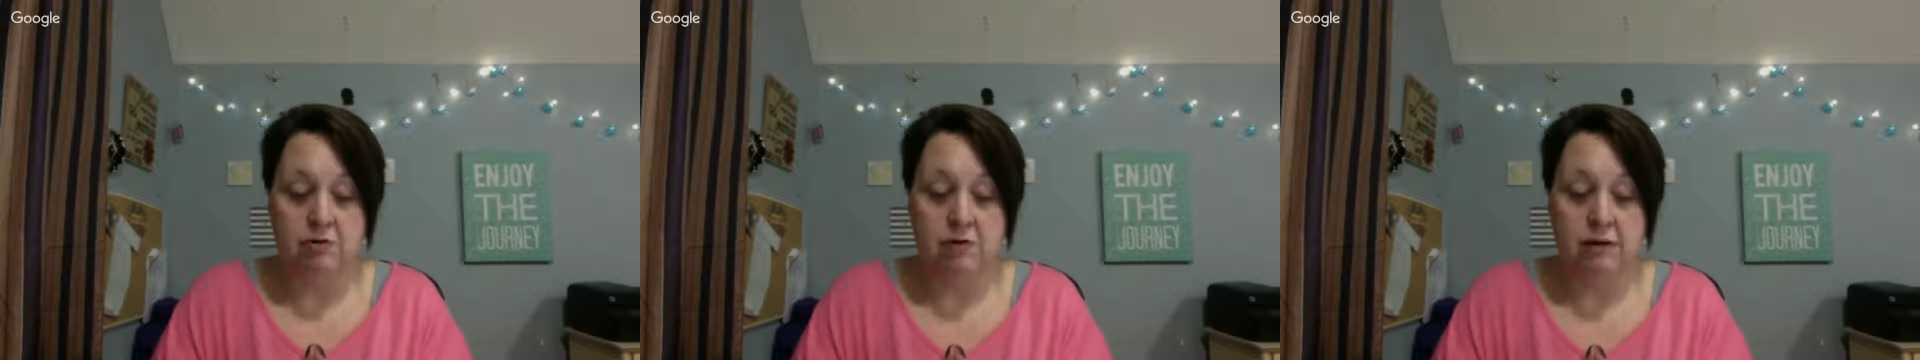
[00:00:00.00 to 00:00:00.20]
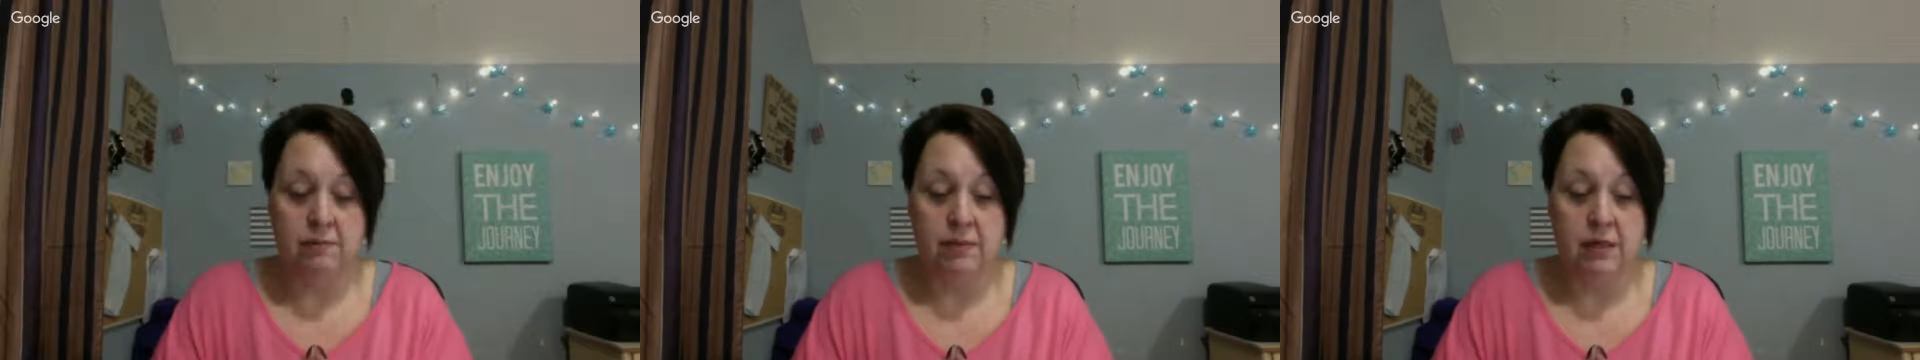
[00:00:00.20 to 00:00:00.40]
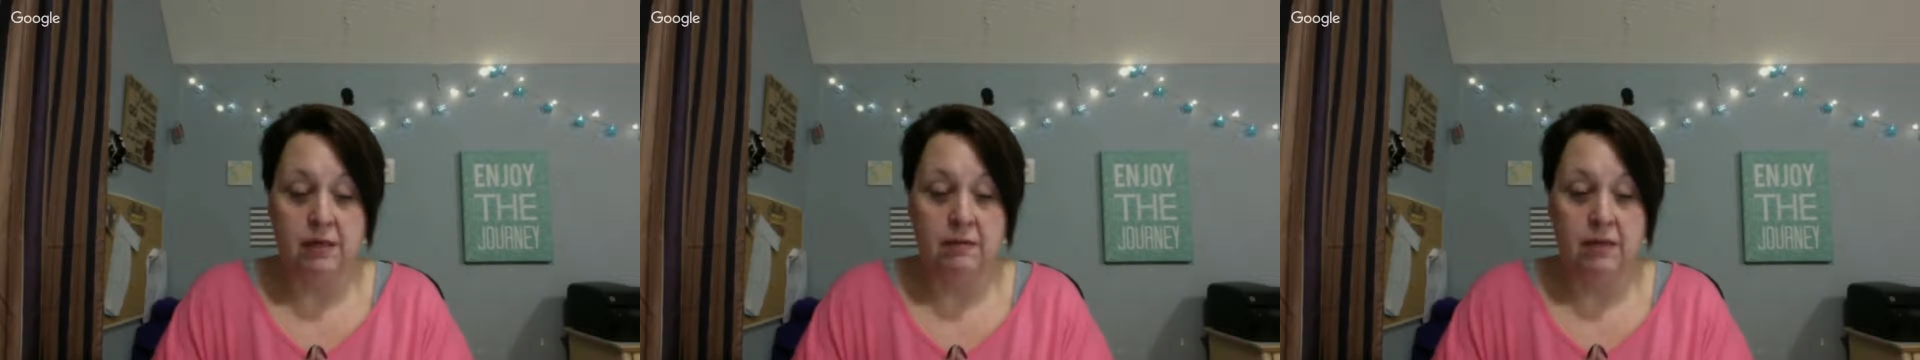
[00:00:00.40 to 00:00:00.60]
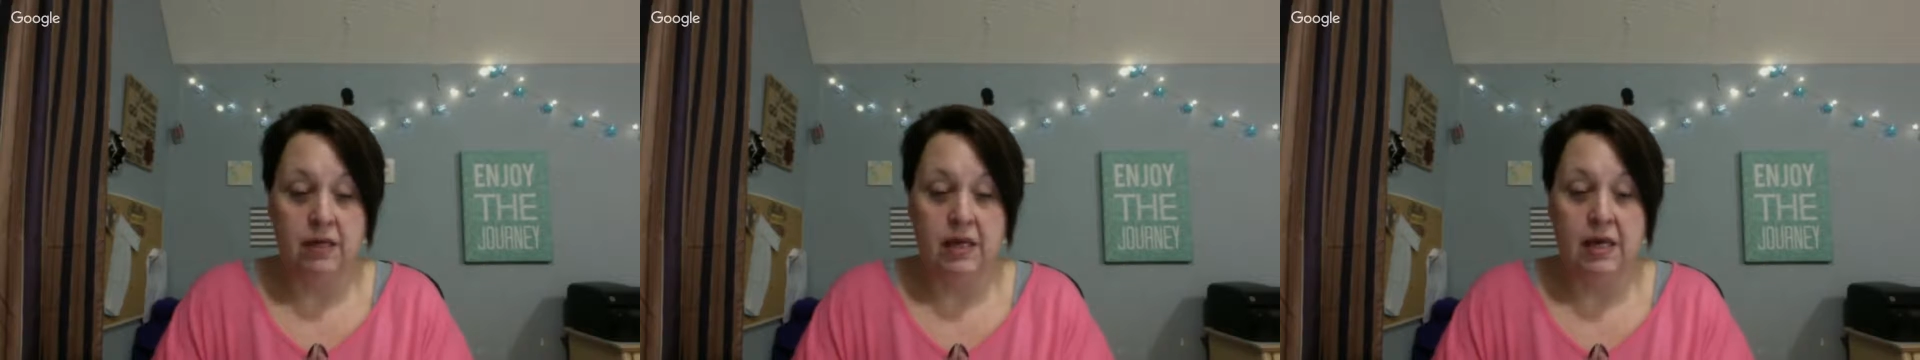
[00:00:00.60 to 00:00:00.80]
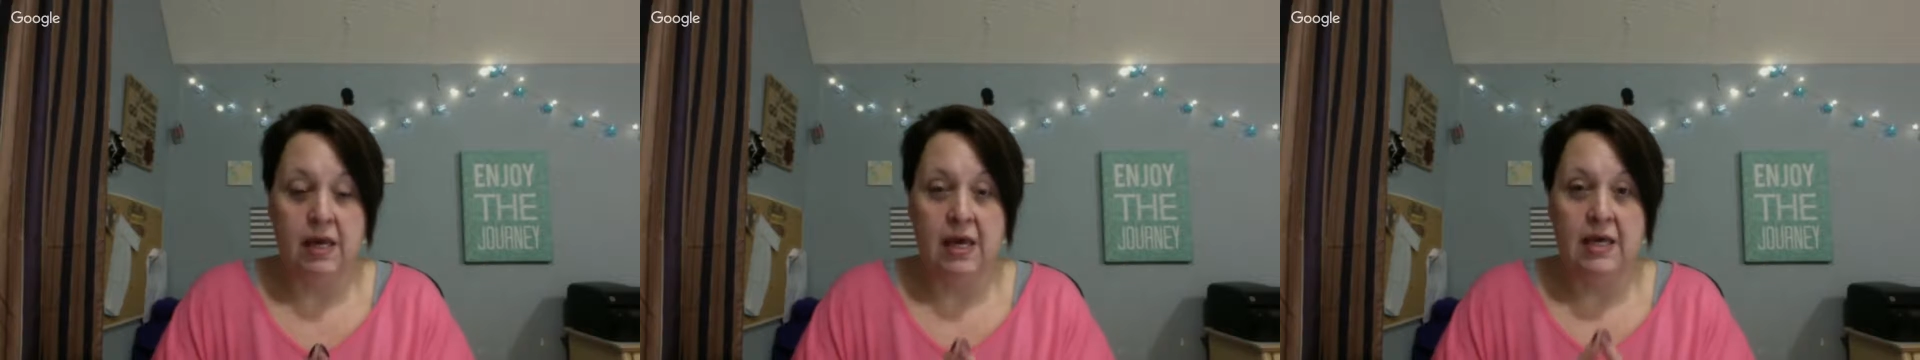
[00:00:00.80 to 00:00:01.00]
me.
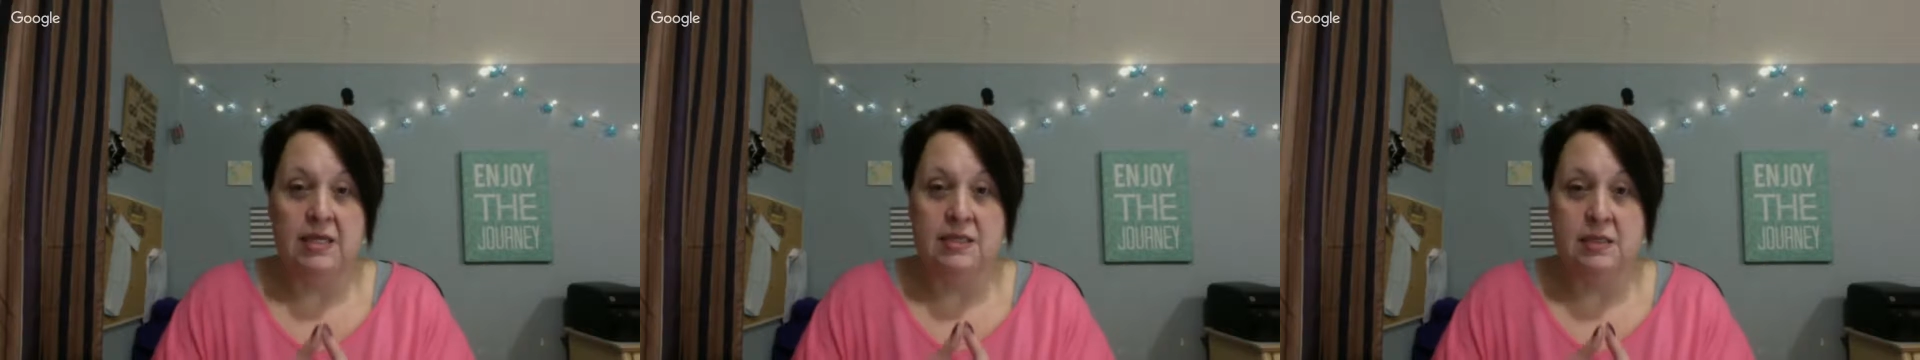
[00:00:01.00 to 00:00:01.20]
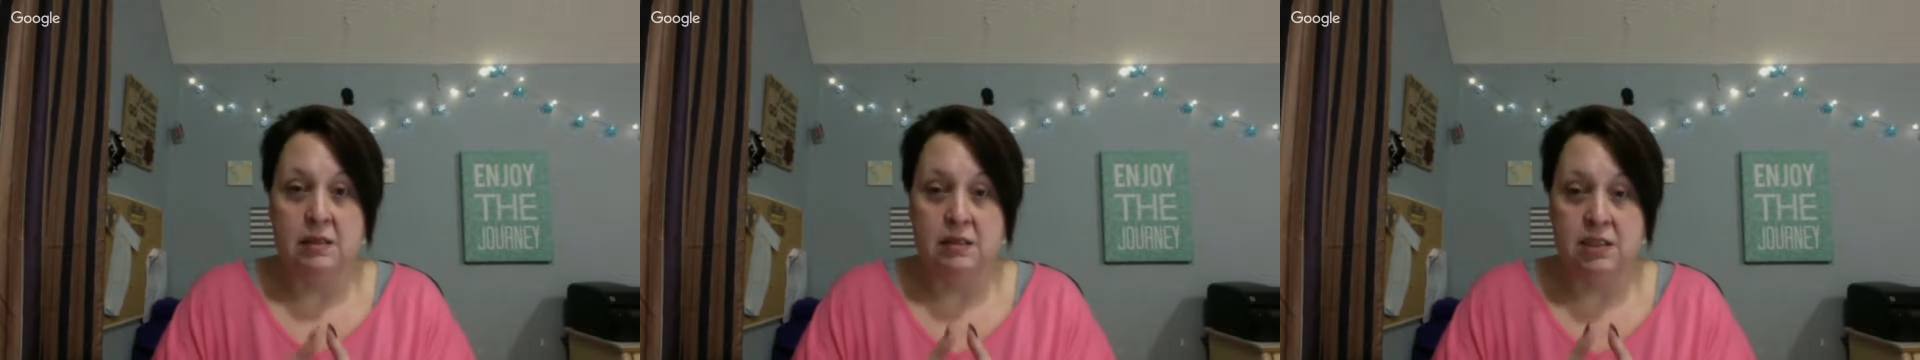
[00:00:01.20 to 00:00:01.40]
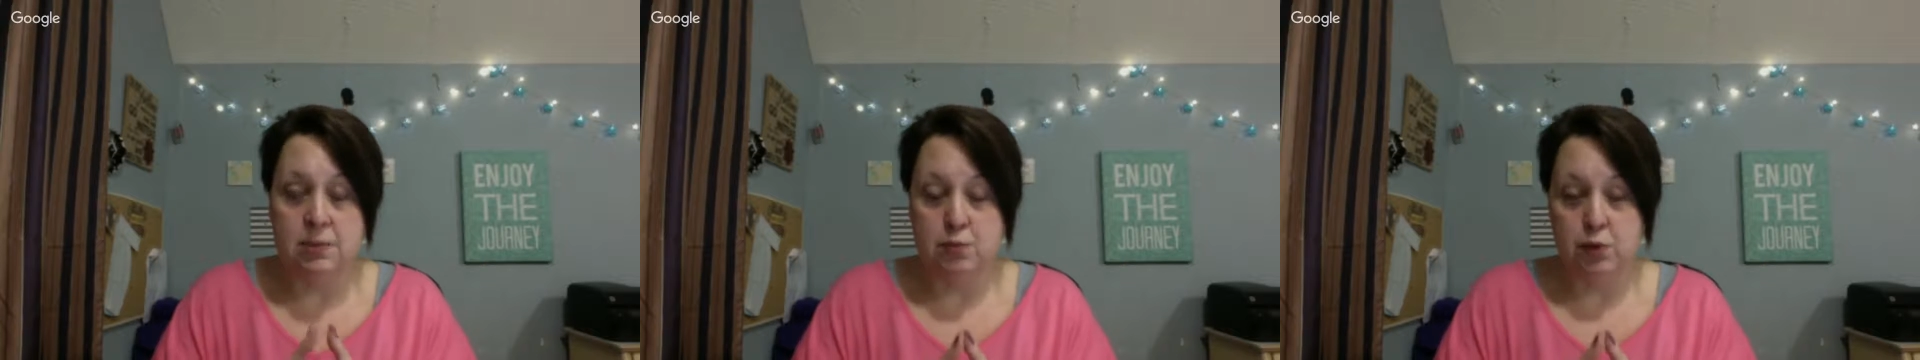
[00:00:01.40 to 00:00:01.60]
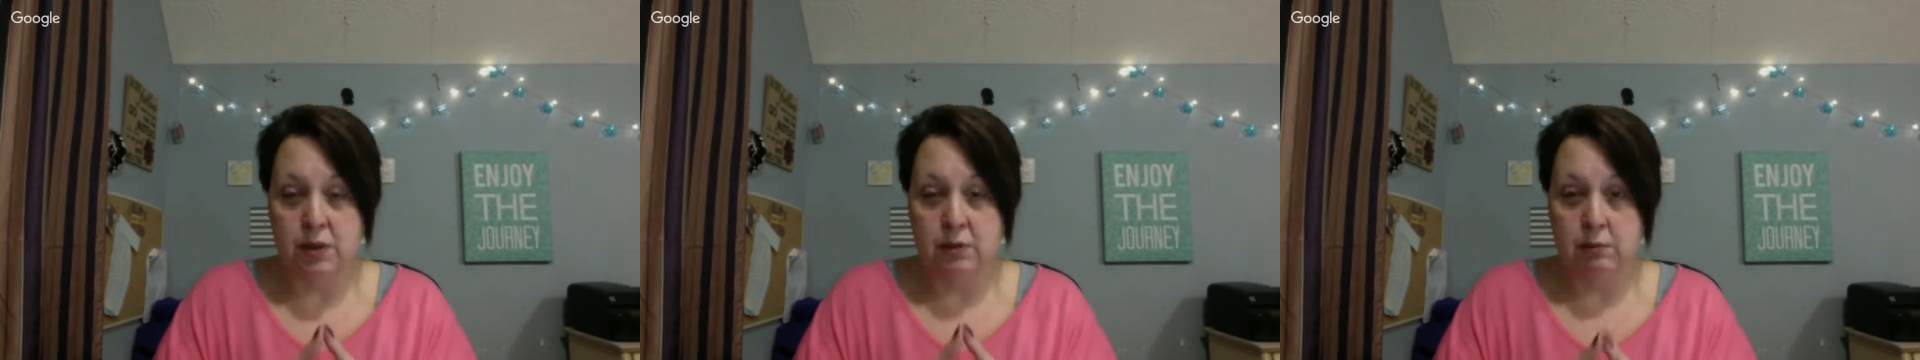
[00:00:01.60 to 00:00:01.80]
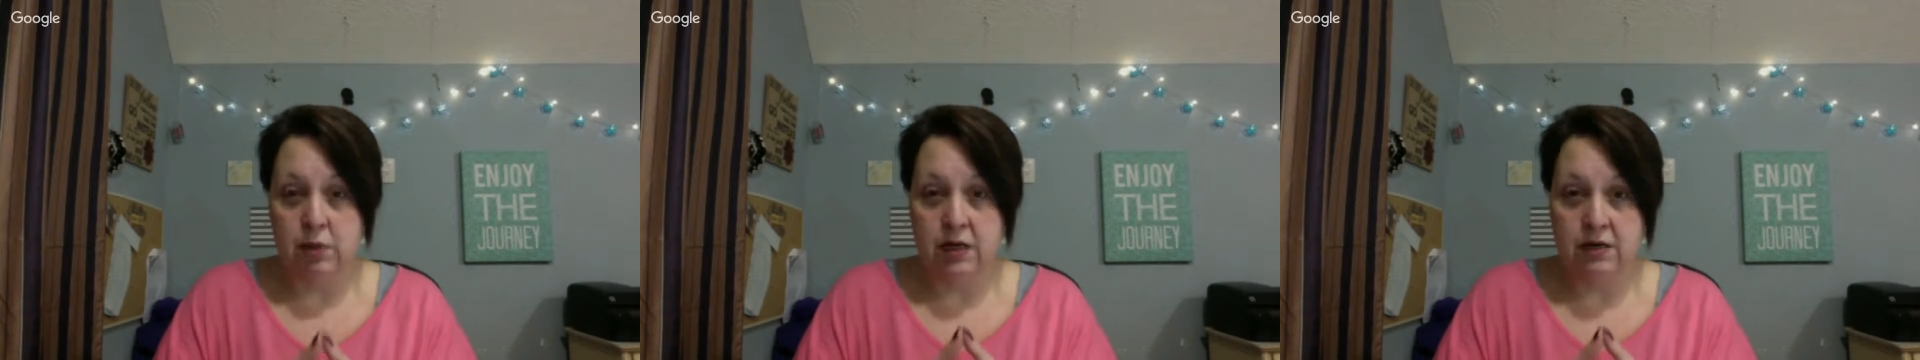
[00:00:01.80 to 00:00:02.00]
Spring
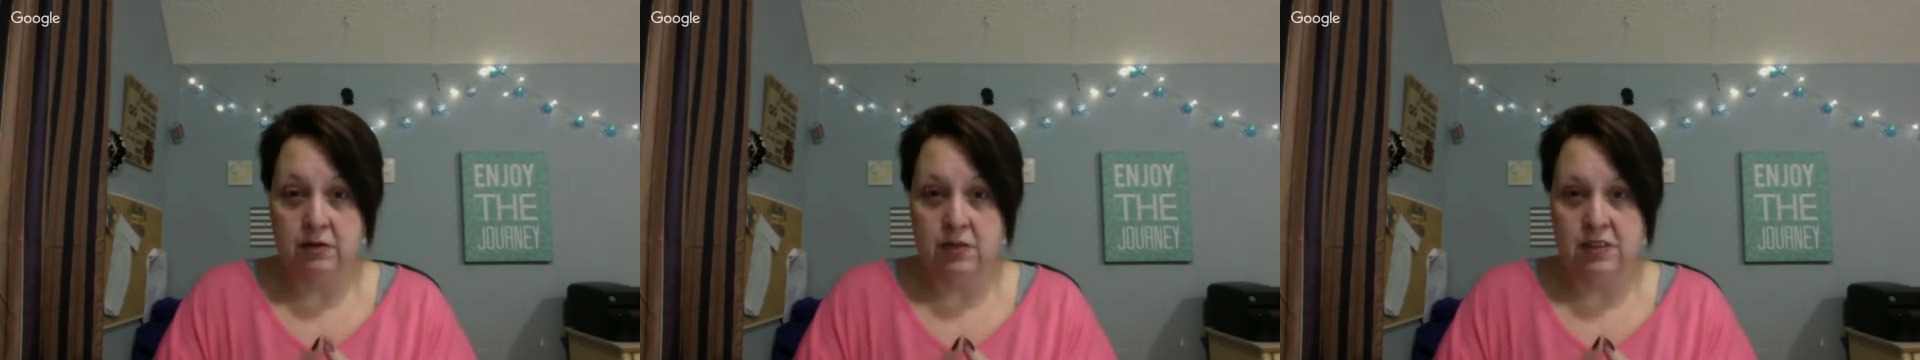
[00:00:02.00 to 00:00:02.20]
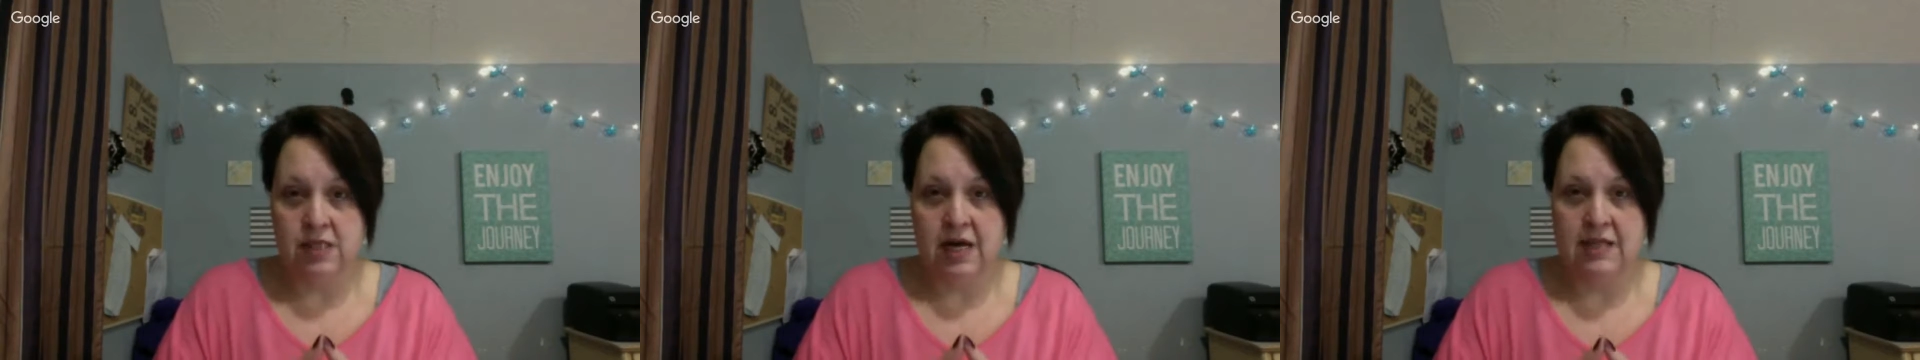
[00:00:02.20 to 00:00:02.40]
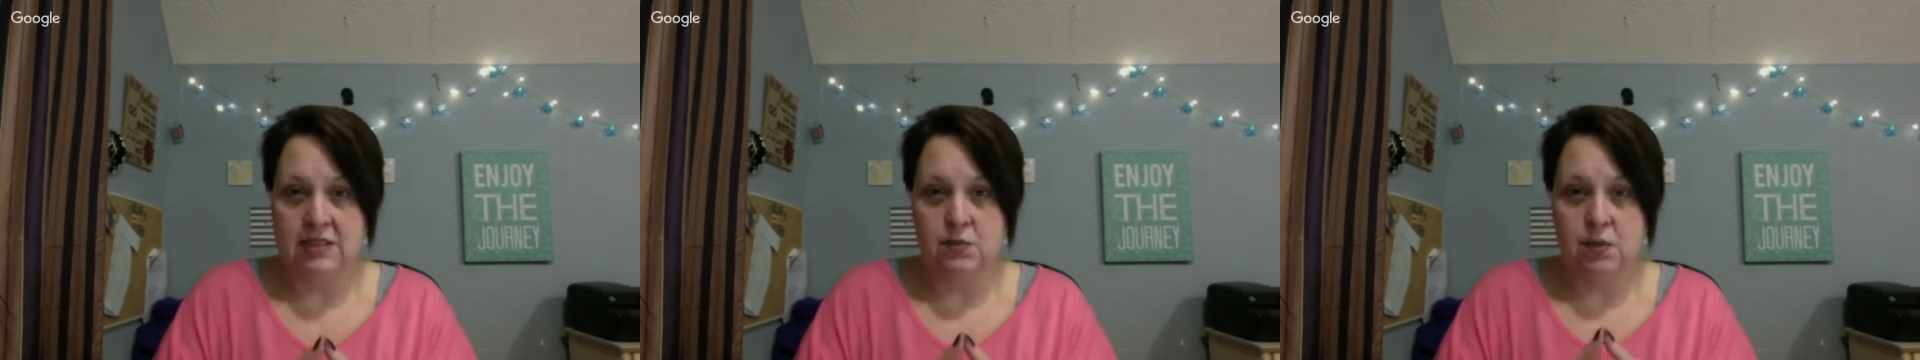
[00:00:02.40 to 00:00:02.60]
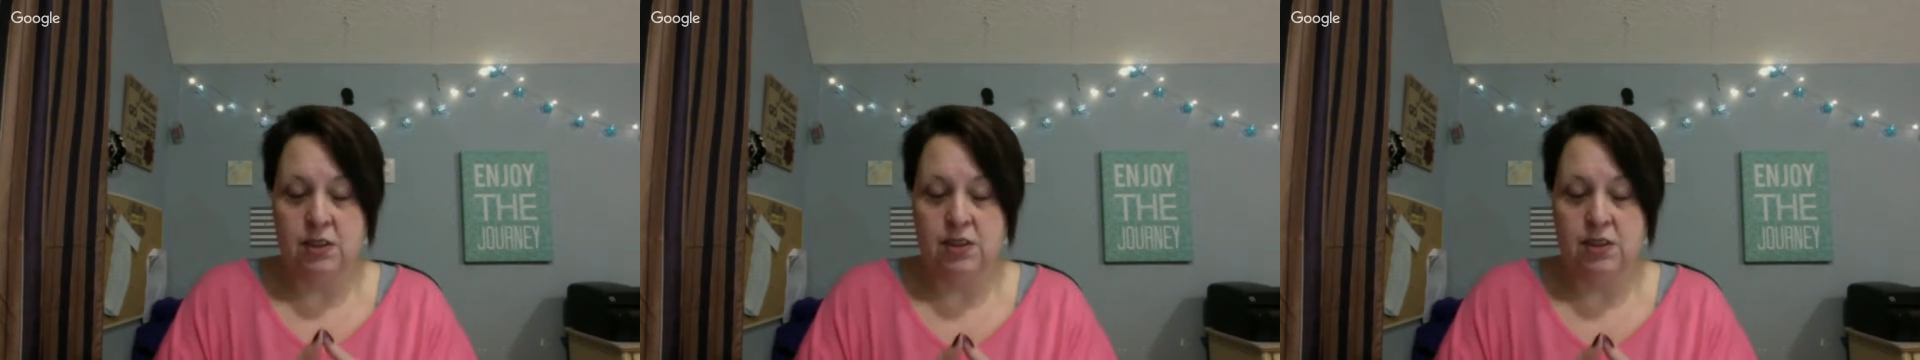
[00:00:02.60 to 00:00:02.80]
break was last week, so the